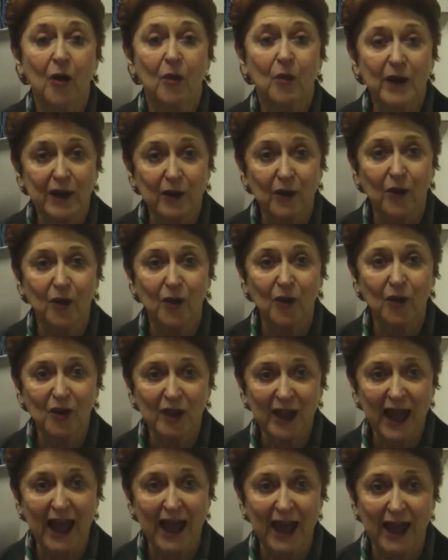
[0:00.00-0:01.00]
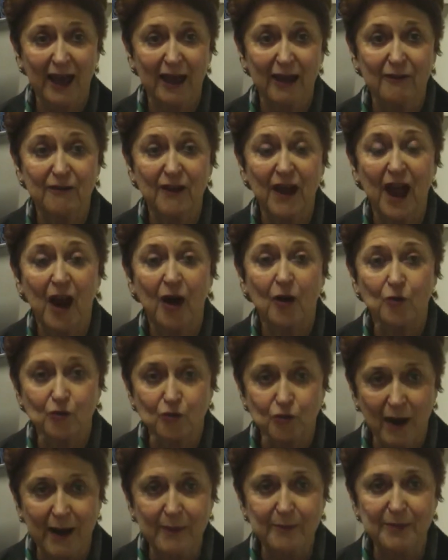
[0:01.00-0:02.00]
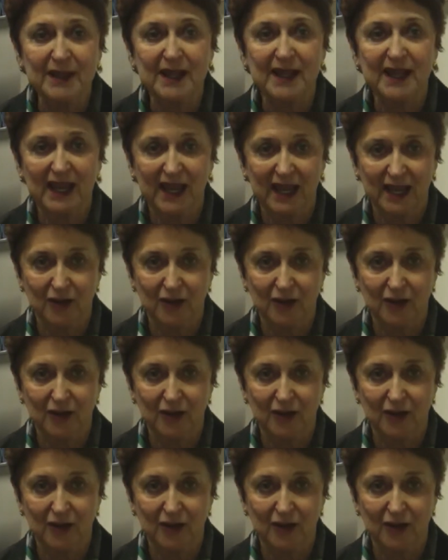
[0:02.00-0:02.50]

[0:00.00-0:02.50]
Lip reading: we all have rapidly